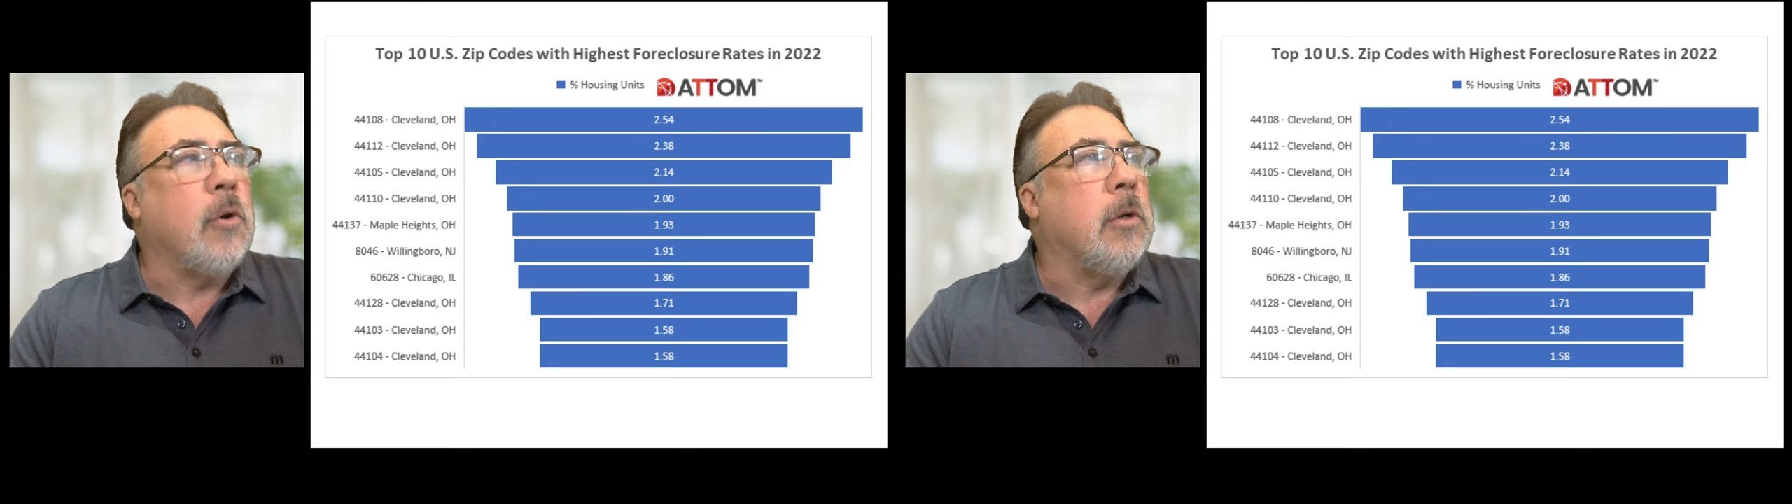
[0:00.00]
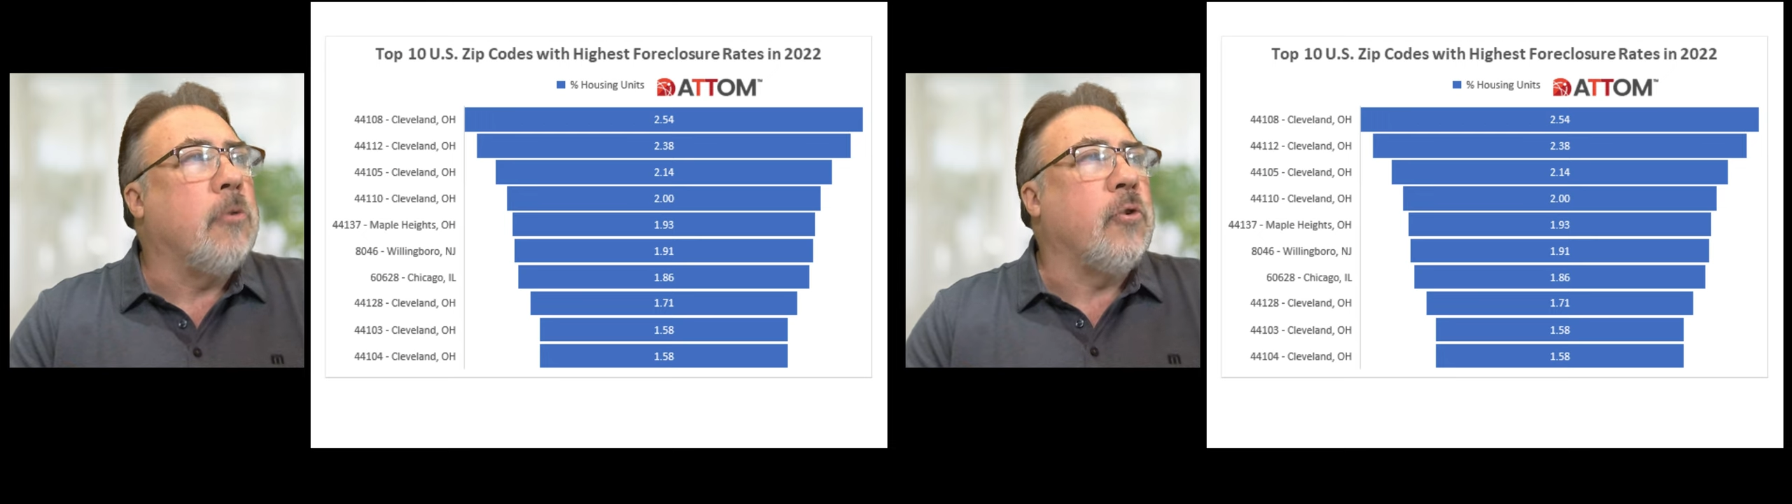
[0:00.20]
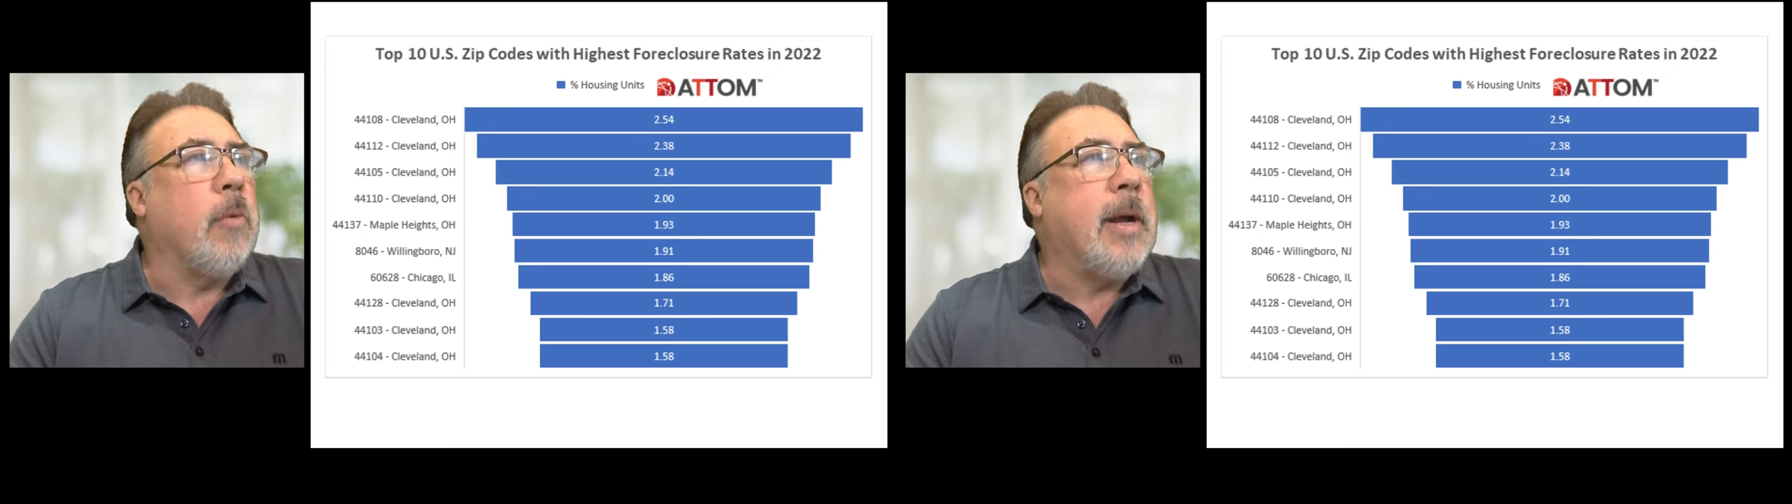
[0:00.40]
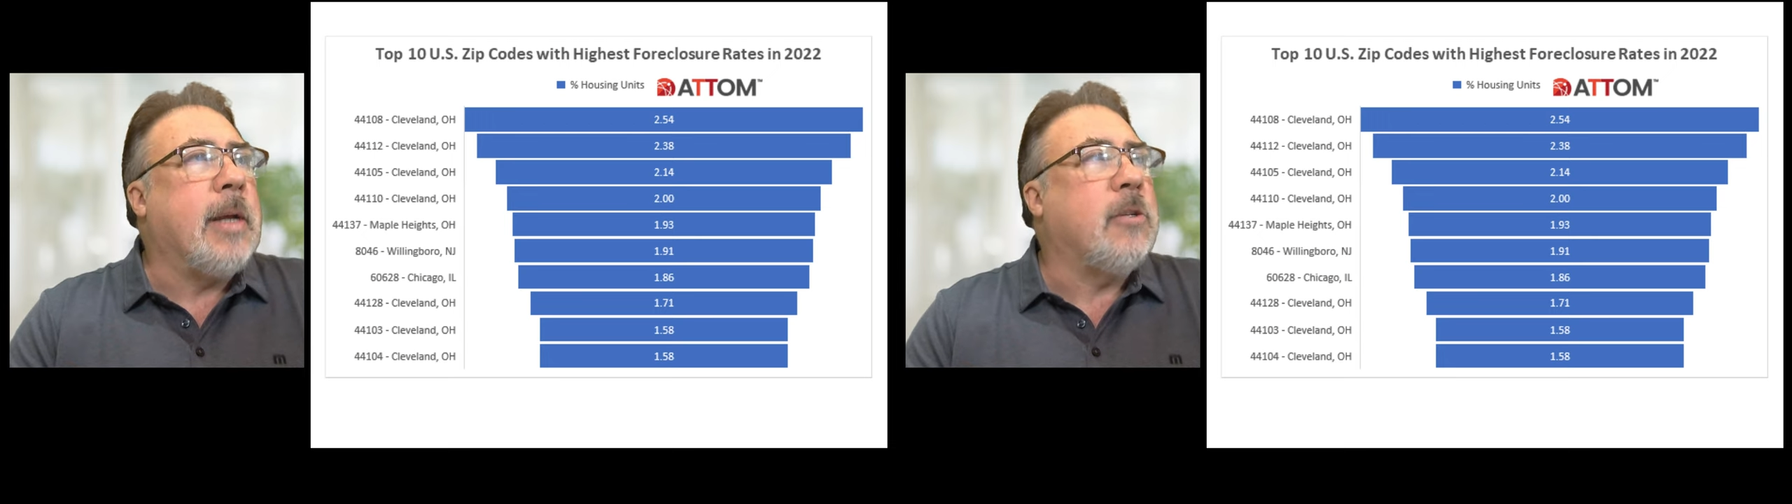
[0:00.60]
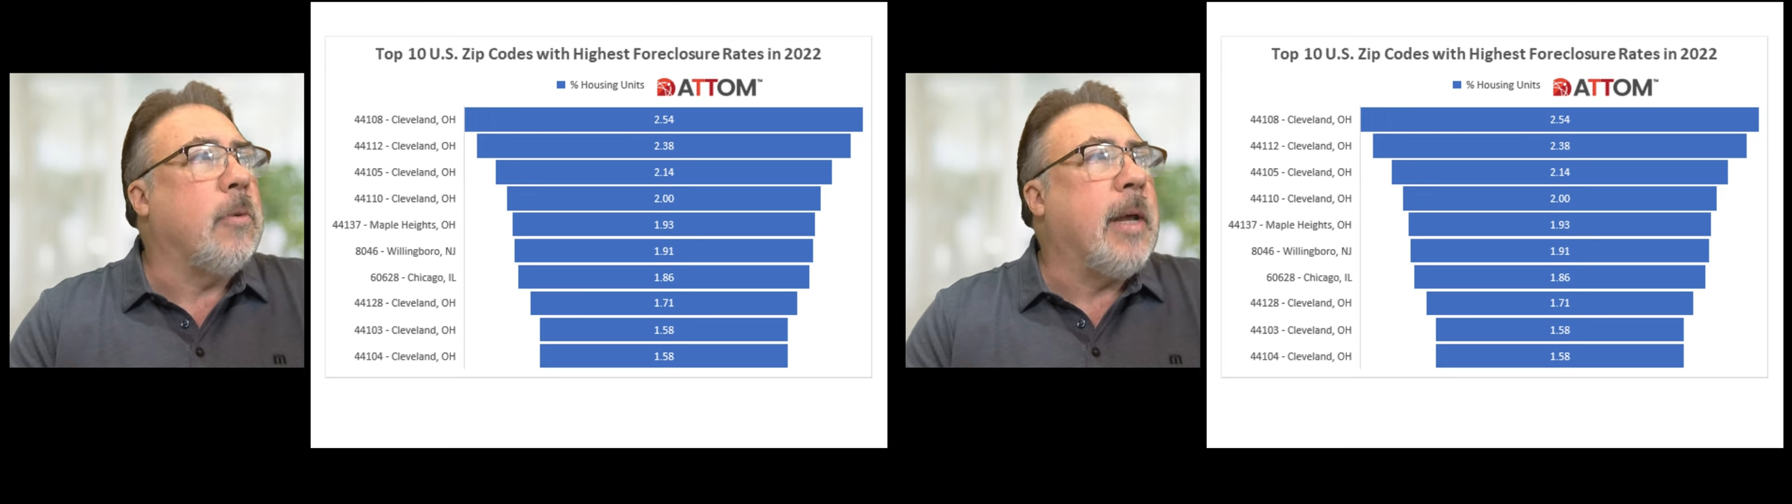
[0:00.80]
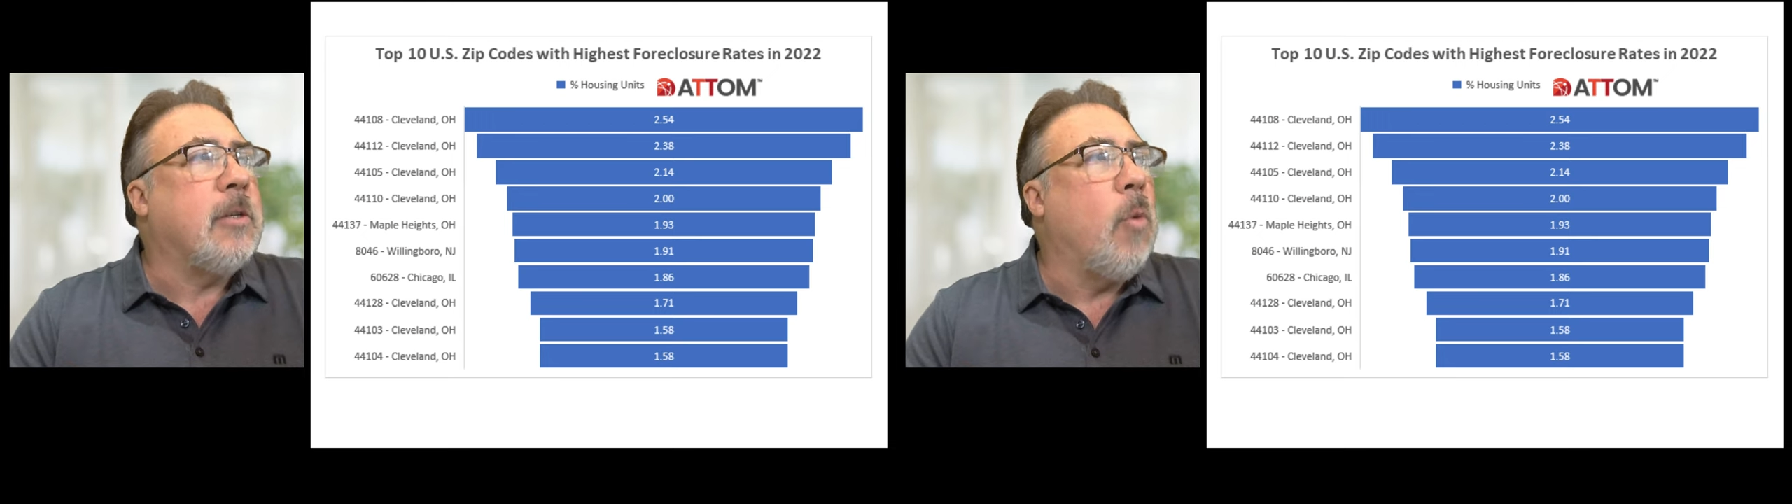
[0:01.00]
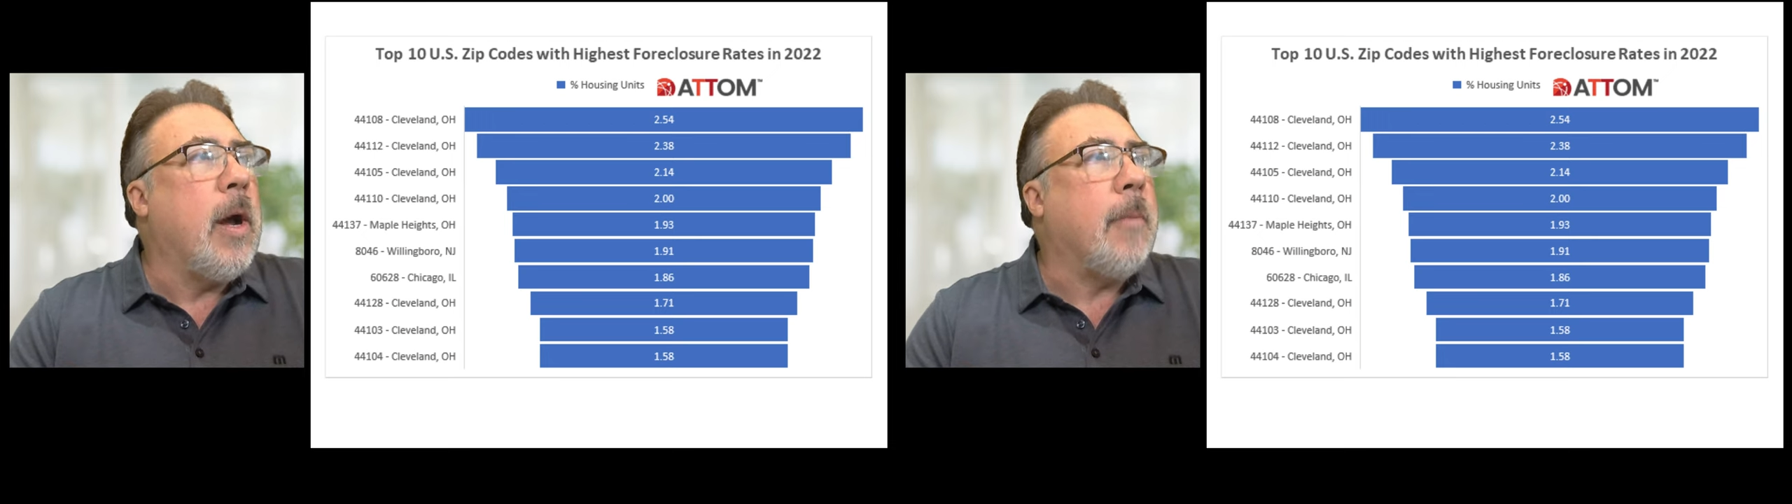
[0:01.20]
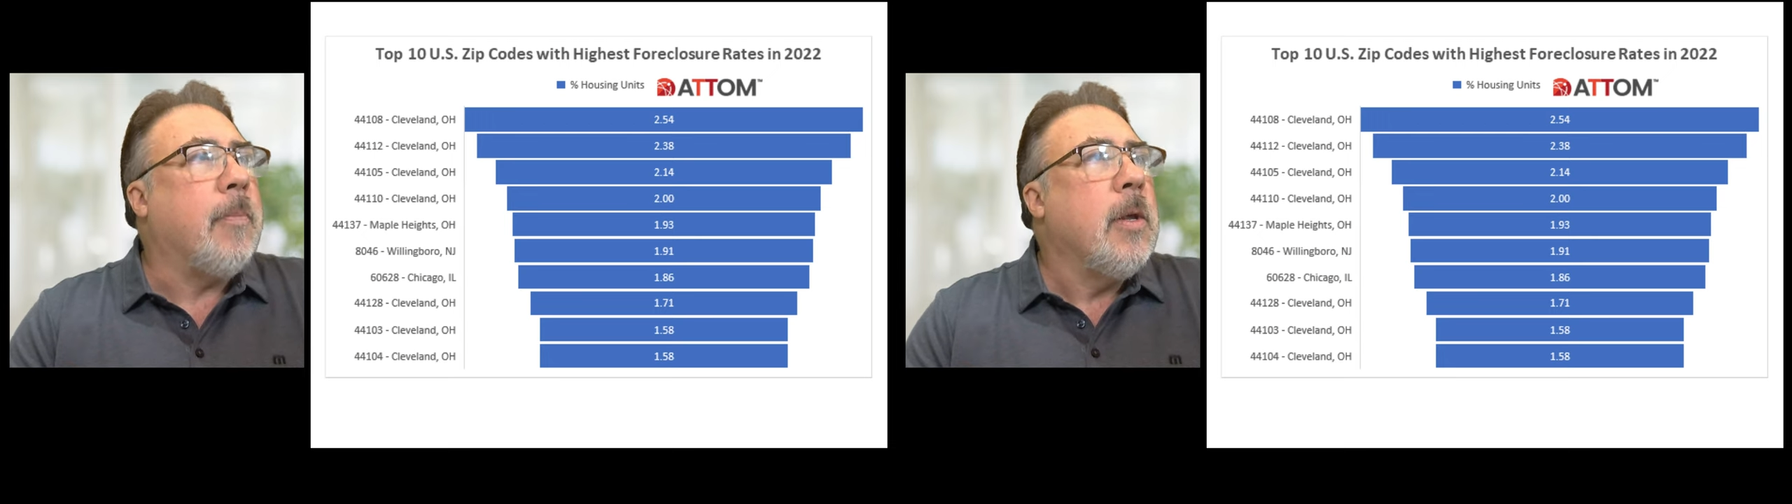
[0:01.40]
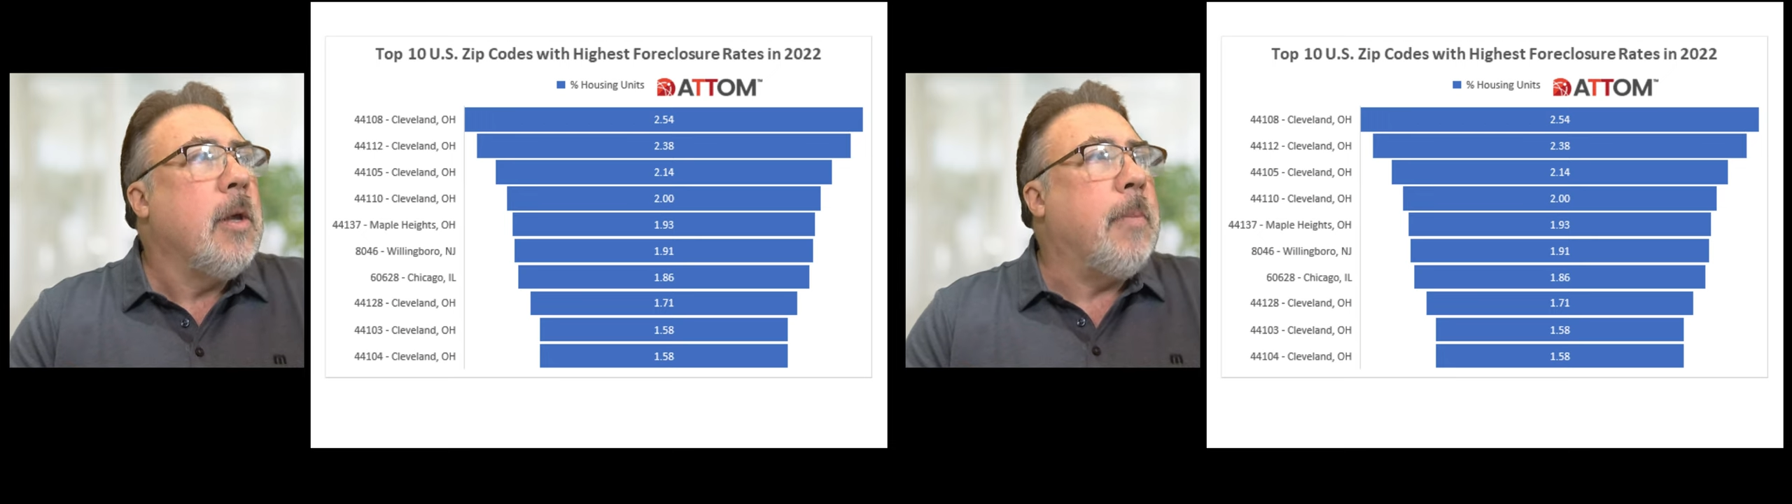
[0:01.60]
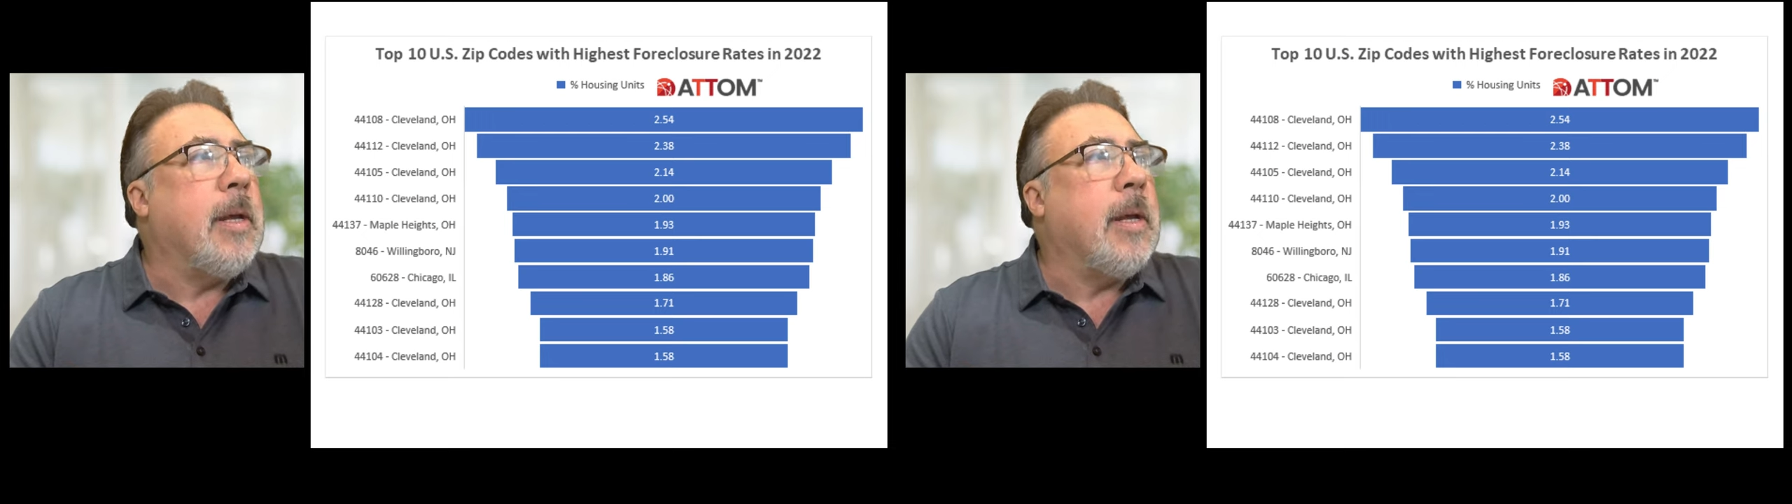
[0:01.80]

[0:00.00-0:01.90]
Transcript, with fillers: foreclosure rate. So guess what?